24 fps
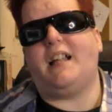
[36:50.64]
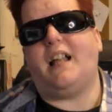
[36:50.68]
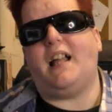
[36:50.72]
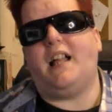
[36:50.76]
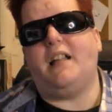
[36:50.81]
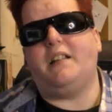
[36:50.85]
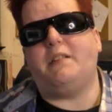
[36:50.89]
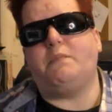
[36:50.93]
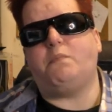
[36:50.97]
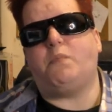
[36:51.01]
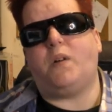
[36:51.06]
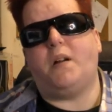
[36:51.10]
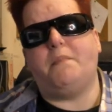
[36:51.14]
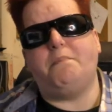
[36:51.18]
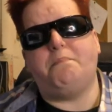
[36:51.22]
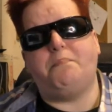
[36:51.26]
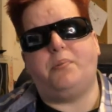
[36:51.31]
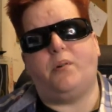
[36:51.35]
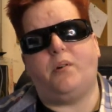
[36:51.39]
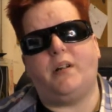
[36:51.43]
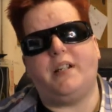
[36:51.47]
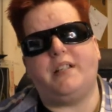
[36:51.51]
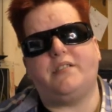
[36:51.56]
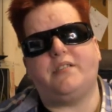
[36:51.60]
at one
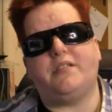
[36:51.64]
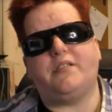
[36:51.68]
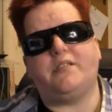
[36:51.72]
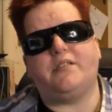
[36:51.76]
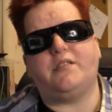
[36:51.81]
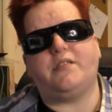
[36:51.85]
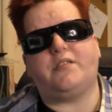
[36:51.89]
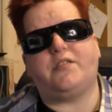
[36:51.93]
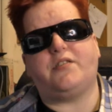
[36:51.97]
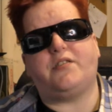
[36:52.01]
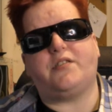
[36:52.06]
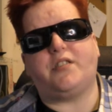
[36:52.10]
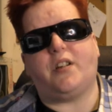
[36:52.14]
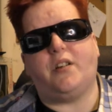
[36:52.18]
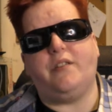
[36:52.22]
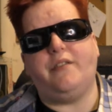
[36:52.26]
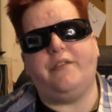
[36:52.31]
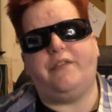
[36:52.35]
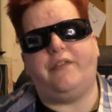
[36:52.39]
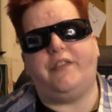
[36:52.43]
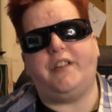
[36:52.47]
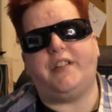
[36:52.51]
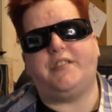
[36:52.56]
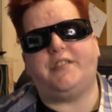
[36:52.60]
point,
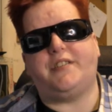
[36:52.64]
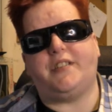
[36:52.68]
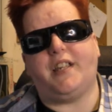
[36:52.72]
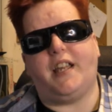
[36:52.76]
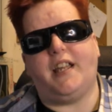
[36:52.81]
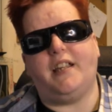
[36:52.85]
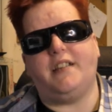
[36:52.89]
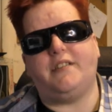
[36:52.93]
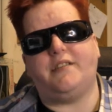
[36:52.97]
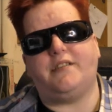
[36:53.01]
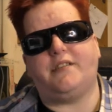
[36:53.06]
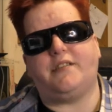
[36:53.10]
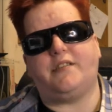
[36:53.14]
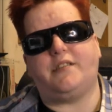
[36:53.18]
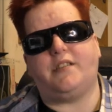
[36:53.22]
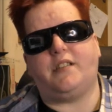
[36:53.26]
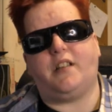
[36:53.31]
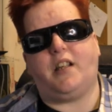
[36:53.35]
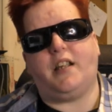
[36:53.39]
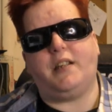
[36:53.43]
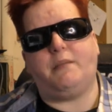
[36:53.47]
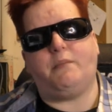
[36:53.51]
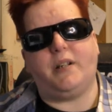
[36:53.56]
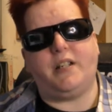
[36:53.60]
Sophie says,
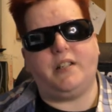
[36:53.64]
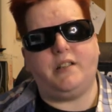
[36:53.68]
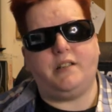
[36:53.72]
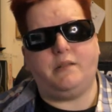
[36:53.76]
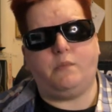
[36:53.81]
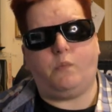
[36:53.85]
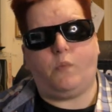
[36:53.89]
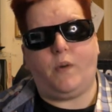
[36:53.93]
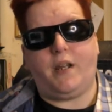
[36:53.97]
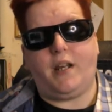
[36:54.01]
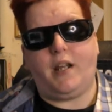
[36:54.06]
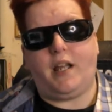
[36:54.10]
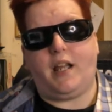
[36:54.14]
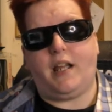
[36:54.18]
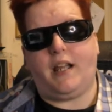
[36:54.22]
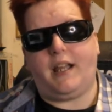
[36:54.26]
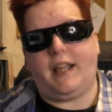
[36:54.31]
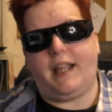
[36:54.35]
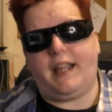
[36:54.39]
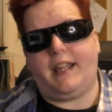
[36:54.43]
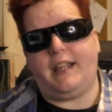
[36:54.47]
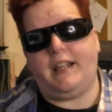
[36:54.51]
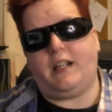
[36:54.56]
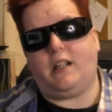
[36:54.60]
like, when
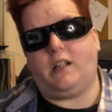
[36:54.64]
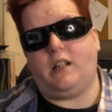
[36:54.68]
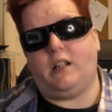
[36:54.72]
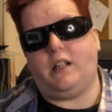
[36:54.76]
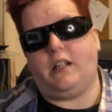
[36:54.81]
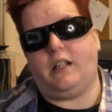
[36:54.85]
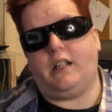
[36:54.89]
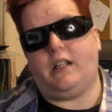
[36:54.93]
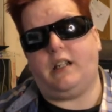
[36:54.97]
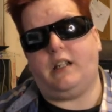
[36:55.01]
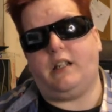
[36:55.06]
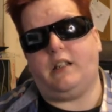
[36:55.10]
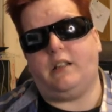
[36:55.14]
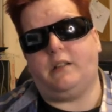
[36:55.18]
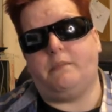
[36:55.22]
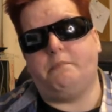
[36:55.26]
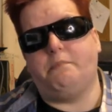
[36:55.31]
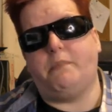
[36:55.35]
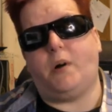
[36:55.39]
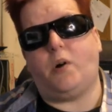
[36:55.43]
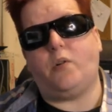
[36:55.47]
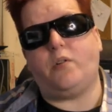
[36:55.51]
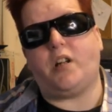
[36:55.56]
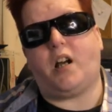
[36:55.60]

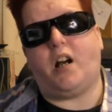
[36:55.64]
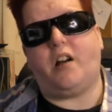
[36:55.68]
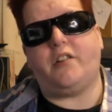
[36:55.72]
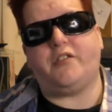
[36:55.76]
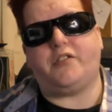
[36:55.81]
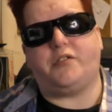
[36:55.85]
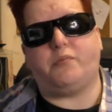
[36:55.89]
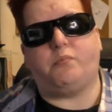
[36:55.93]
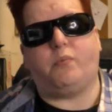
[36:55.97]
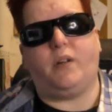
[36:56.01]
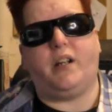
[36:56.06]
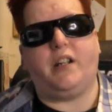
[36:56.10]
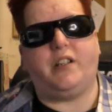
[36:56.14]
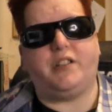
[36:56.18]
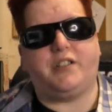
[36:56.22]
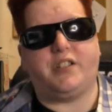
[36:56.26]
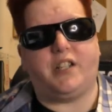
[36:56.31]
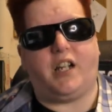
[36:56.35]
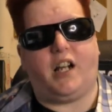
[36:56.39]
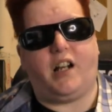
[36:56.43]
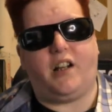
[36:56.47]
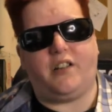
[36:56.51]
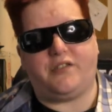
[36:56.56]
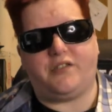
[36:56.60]
Mulder asks Willa
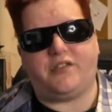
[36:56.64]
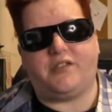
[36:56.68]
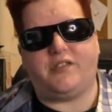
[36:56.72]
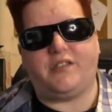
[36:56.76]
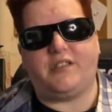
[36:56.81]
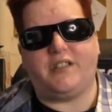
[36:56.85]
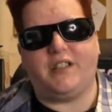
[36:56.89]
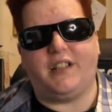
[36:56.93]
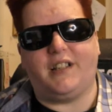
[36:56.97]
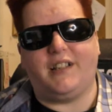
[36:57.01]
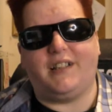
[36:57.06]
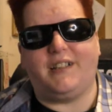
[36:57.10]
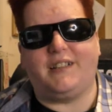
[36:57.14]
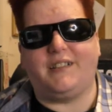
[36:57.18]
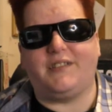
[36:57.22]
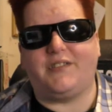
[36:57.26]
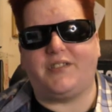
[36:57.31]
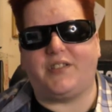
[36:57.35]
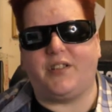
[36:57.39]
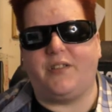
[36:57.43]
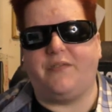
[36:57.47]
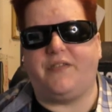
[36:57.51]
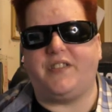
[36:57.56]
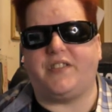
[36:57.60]
to ask
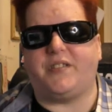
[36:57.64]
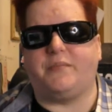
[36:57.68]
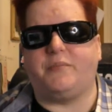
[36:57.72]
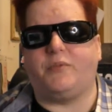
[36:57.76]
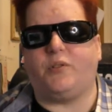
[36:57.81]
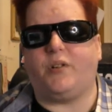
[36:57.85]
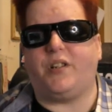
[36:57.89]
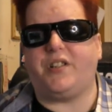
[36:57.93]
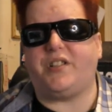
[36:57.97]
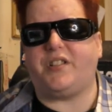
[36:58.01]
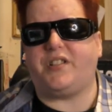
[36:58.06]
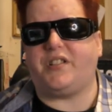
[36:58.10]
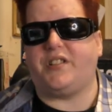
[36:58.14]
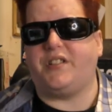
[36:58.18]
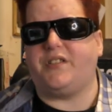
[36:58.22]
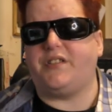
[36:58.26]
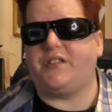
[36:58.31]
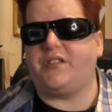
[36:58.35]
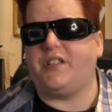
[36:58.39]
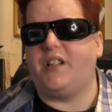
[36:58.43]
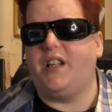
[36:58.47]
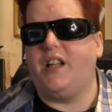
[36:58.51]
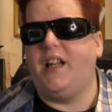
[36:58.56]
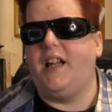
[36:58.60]
Sophie some
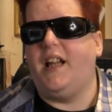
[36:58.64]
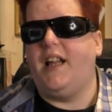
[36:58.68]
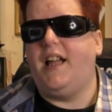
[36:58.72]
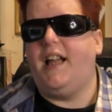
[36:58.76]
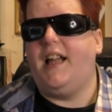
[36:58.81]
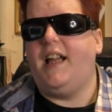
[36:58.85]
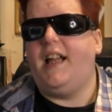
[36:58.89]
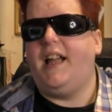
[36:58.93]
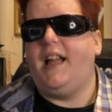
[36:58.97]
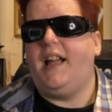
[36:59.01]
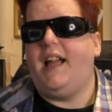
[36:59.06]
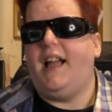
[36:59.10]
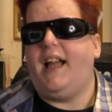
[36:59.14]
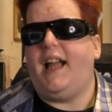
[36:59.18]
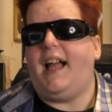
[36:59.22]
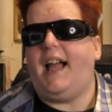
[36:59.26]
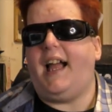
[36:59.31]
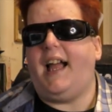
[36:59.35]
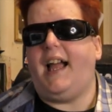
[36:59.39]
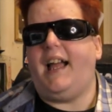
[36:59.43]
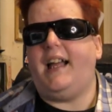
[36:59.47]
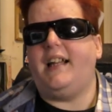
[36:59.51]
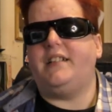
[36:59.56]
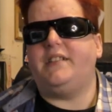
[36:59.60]
questions,
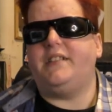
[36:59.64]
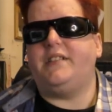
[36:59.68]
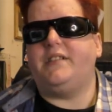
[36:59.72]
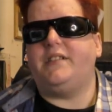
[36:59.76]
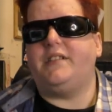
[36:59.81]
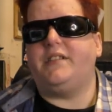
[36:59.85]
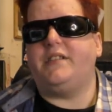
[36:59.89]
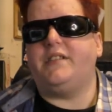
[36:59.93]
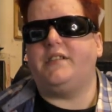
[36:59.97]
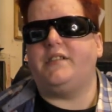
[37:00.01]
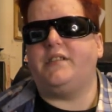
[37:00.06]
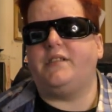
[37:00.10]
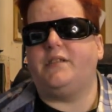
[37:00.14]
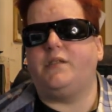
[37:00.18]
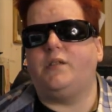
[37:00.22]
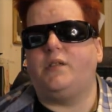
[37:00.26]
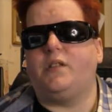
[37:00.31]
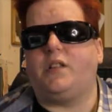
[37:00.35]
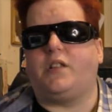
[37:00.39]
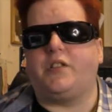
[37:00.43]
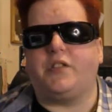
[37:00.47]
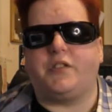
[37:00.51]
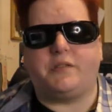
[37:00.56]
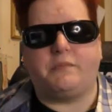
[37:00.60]
and
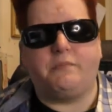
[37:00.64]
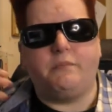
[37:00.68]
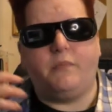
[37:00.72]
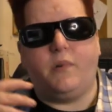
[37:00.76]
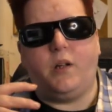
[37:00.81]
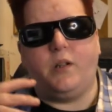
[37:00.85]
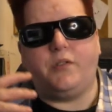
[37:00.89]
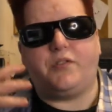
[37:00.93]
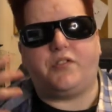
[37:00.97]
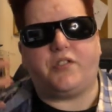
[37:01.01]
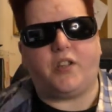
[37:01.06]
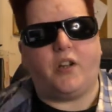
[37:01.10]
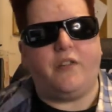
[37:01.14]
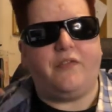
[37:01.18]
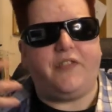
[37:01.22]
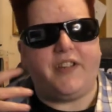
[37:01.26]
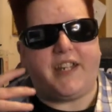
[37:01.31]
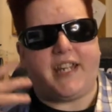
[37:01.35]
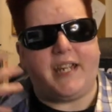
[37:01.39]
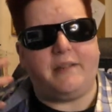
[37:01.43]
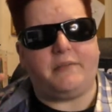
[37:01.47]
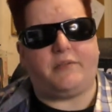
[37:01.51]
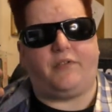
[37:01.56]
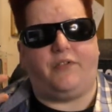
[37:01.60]
because
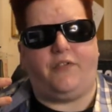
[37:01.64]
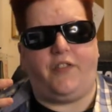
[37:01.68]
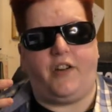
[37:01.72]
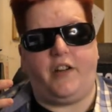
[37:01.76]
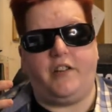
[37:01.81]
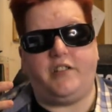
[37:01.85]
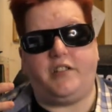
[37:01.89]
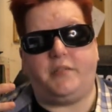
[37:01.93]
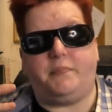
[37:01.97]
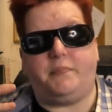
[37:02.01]
Sophie keeps referring